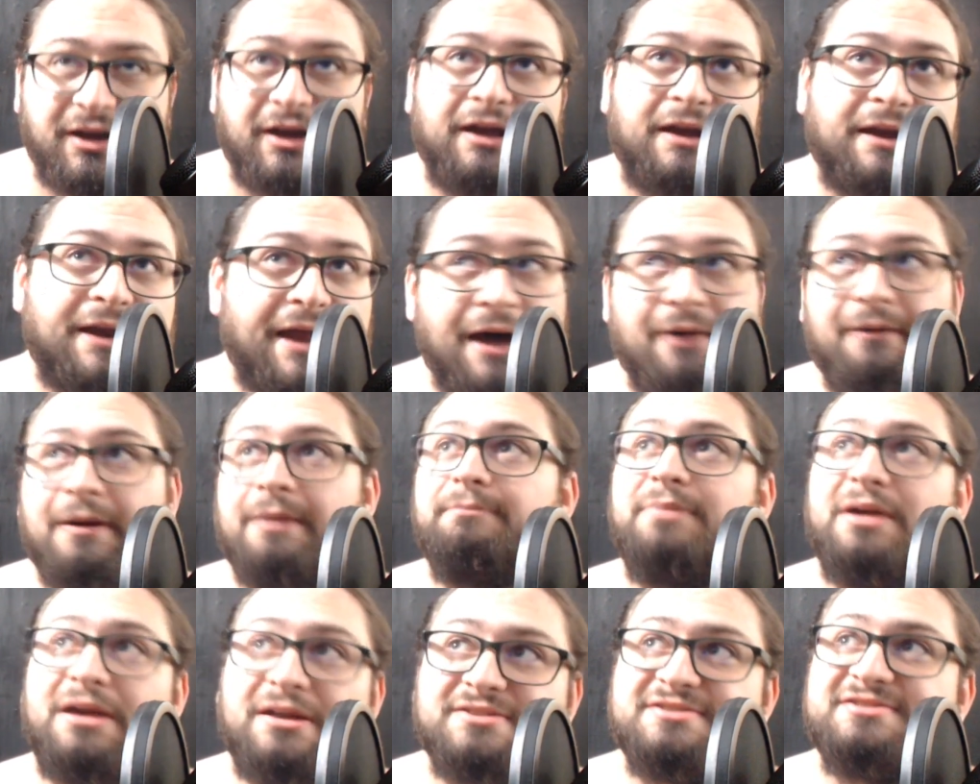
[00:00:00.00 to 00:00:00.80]
And now I'm
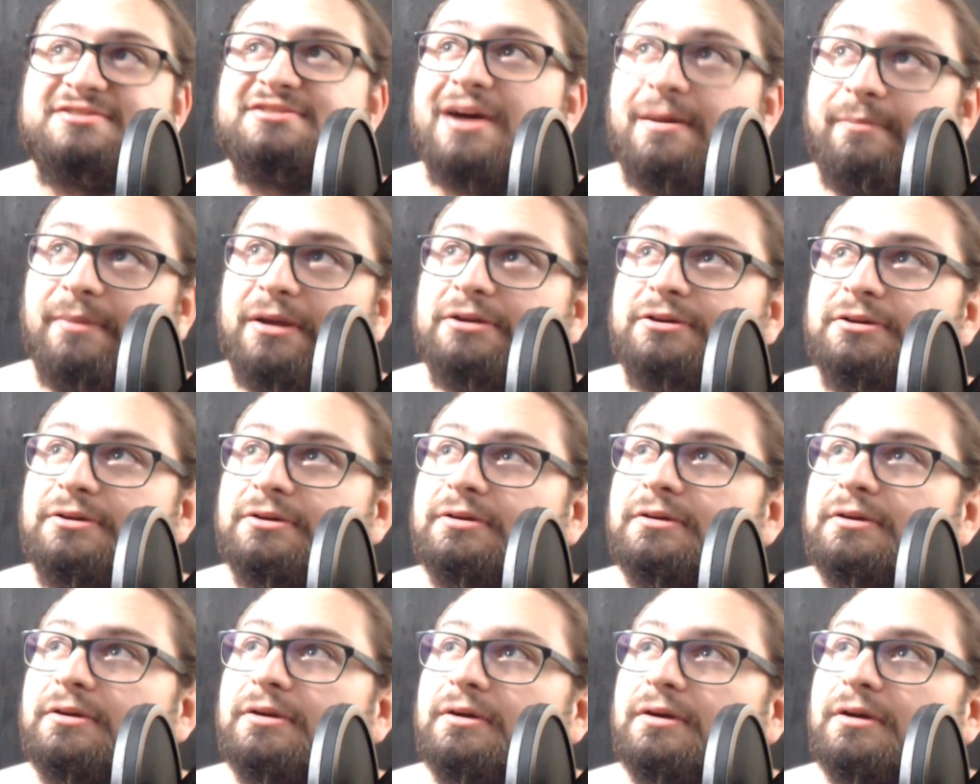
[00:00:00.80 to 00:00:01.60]
being summoned.
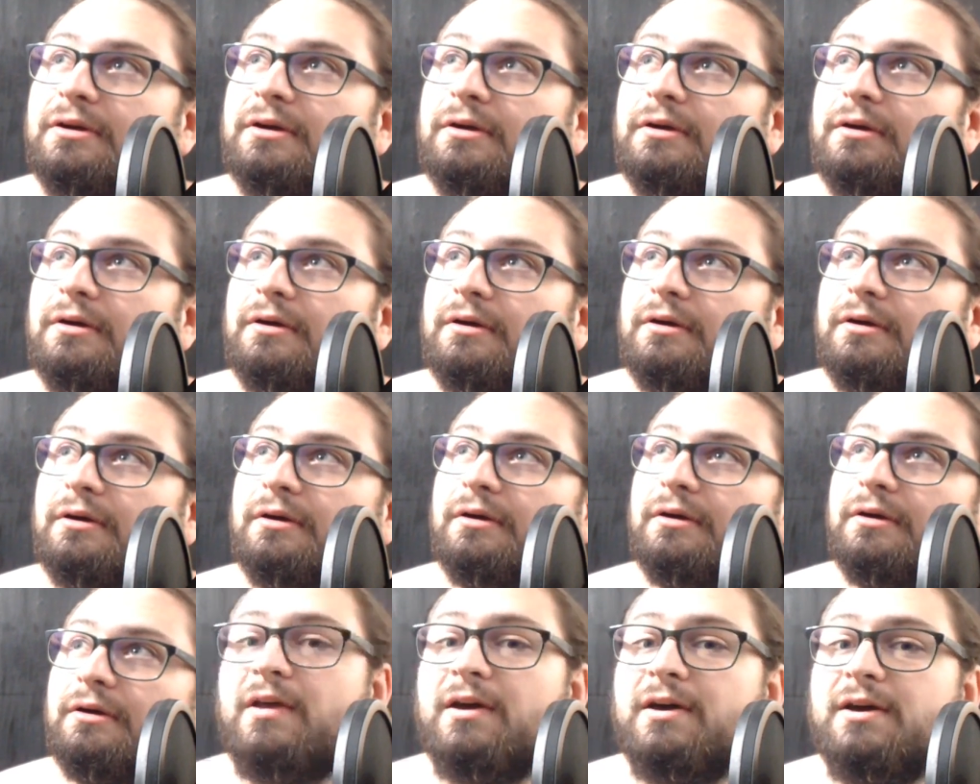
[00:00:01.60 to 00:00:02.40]

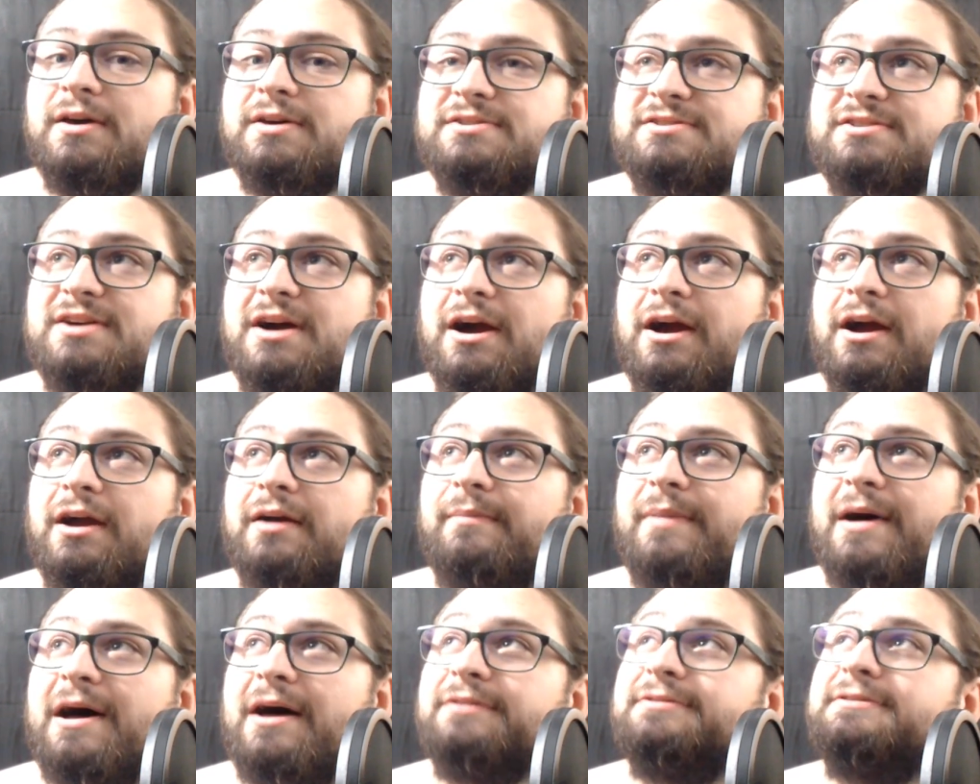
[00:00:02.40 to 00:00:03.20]
Sorry
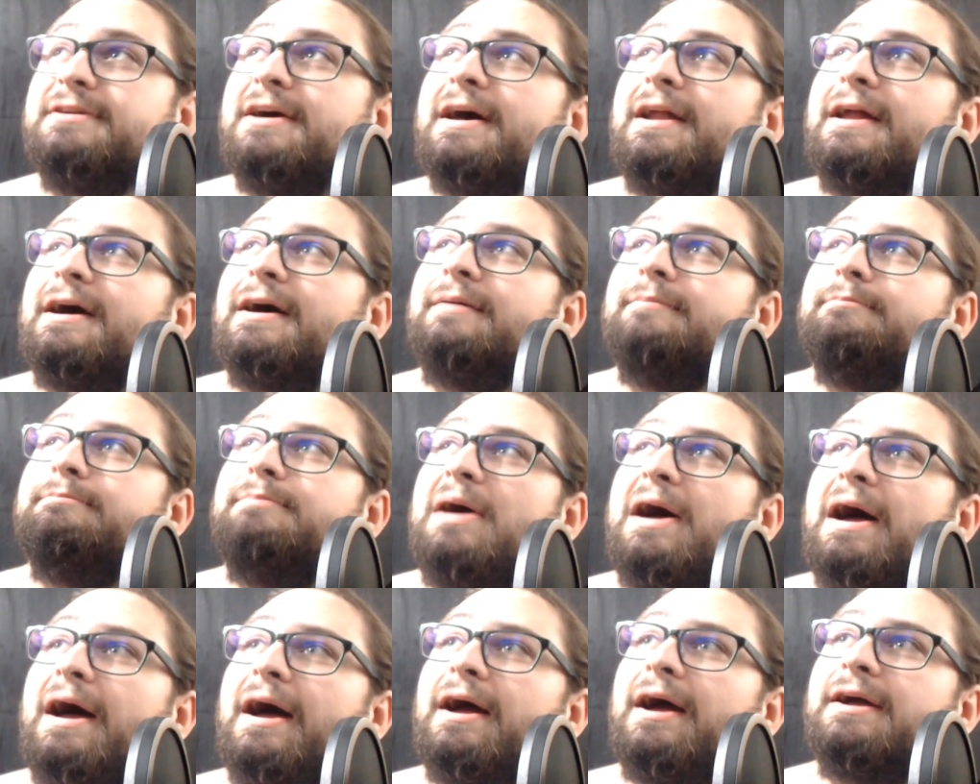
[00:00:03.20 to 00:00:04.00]
about that. I'm
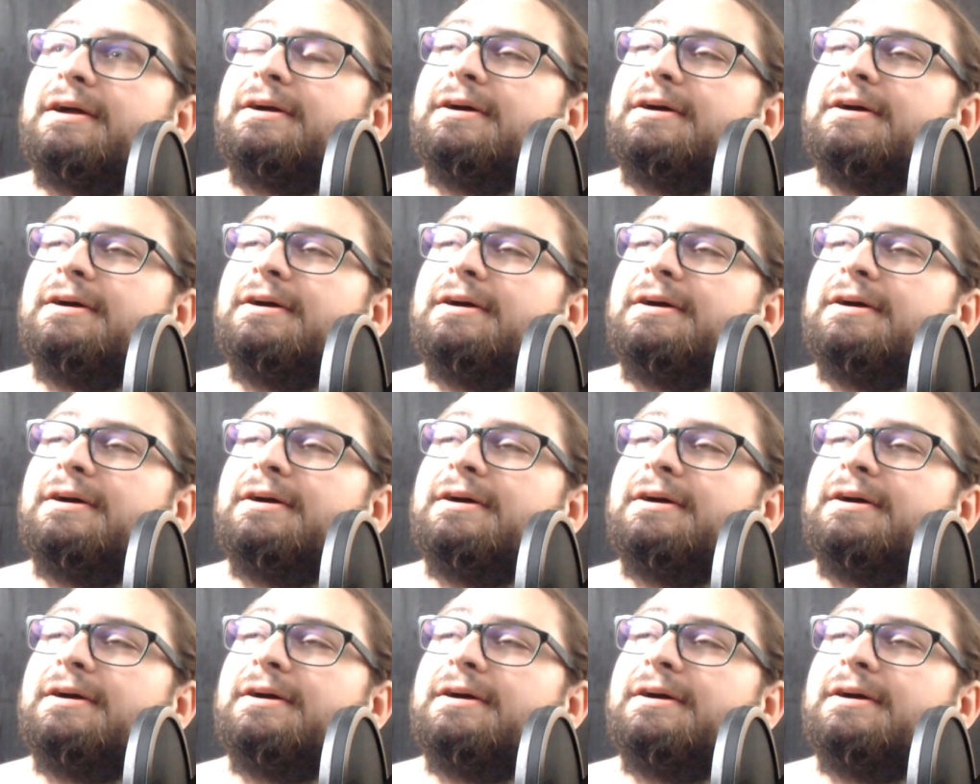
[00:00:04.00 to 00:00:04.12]
back.